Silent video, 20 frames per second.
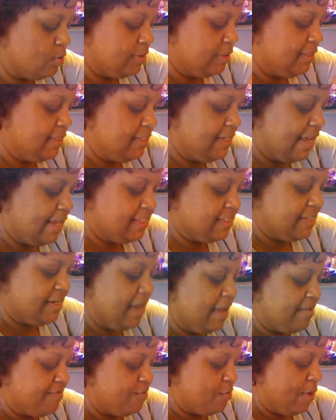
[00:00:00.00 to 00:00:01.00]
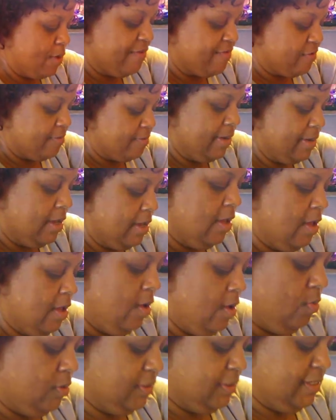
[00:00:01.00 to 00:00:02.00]
and he takes the knife away from me.
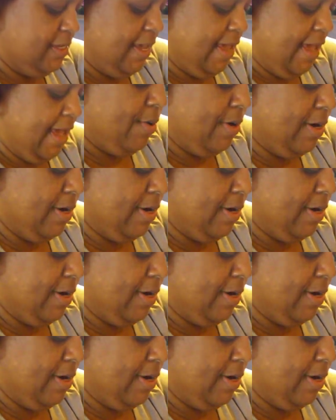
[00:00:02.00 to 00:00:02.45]
We'll see how it